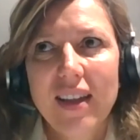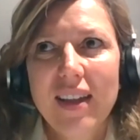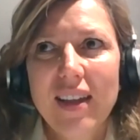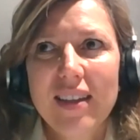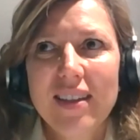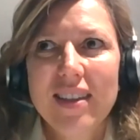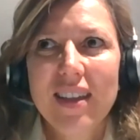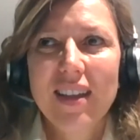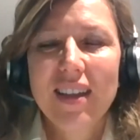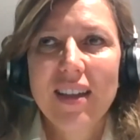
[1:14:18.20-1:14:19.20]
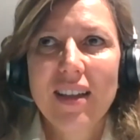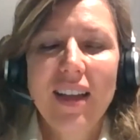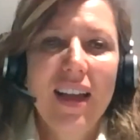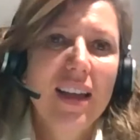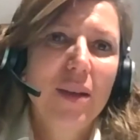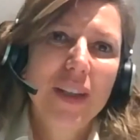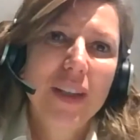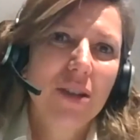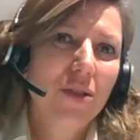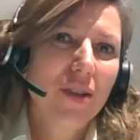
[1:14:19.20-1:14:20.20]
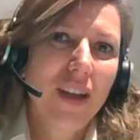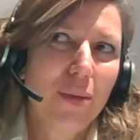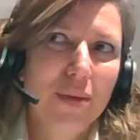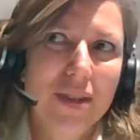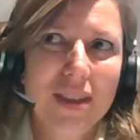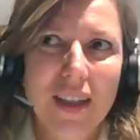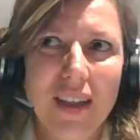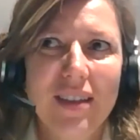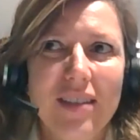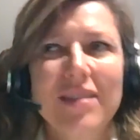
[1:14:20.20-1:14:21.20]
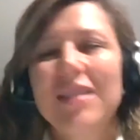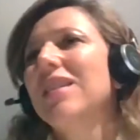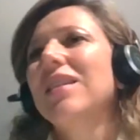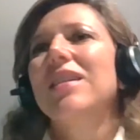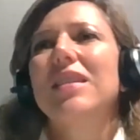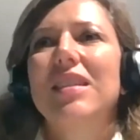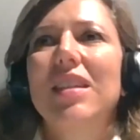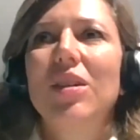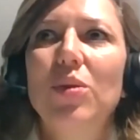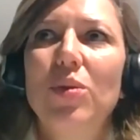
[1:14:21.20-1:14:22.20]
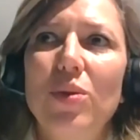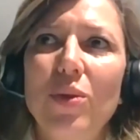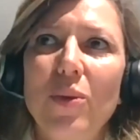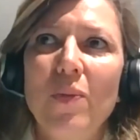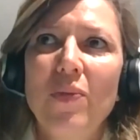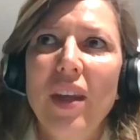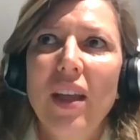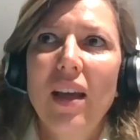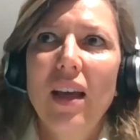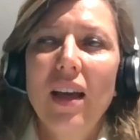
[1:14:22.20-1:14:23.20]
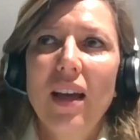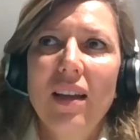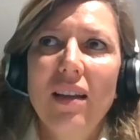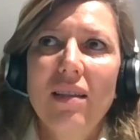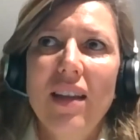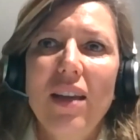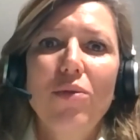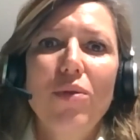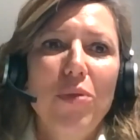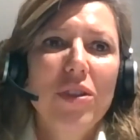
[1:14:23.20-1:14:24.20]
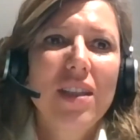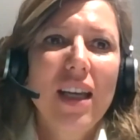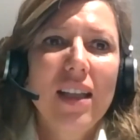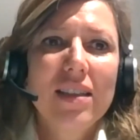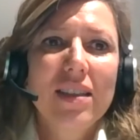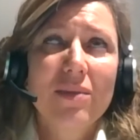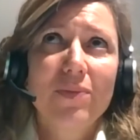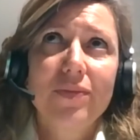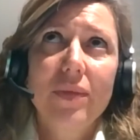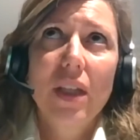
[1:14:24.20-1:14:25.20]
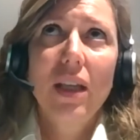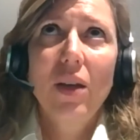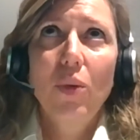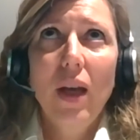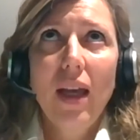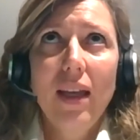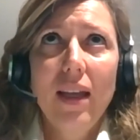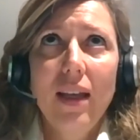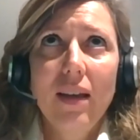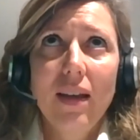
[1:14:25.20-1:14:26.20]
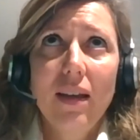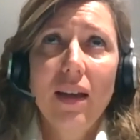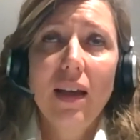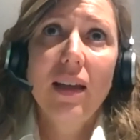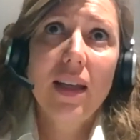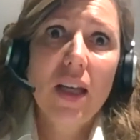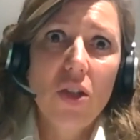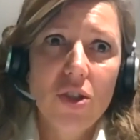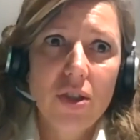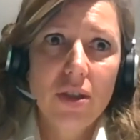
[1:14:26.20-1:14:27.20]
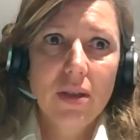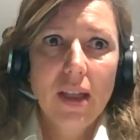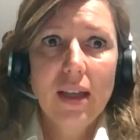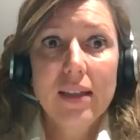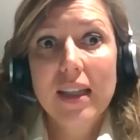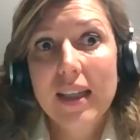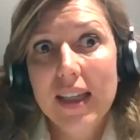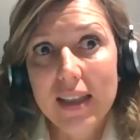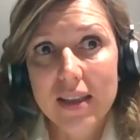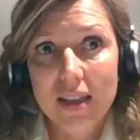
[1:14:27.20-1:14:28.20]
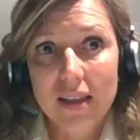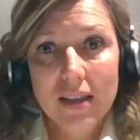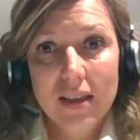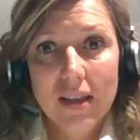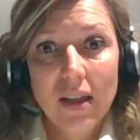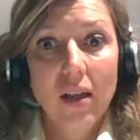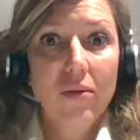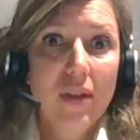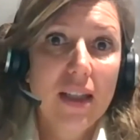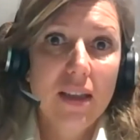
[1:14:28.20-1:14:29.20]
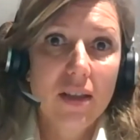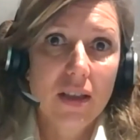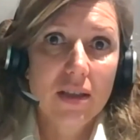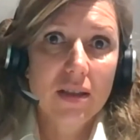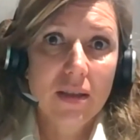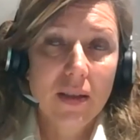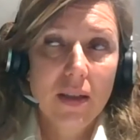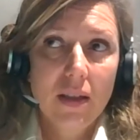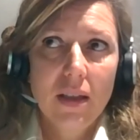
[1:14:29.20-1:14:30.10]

and like Patagonia, I would say, you know? So they represent in a way, a niche, an elite of leaders.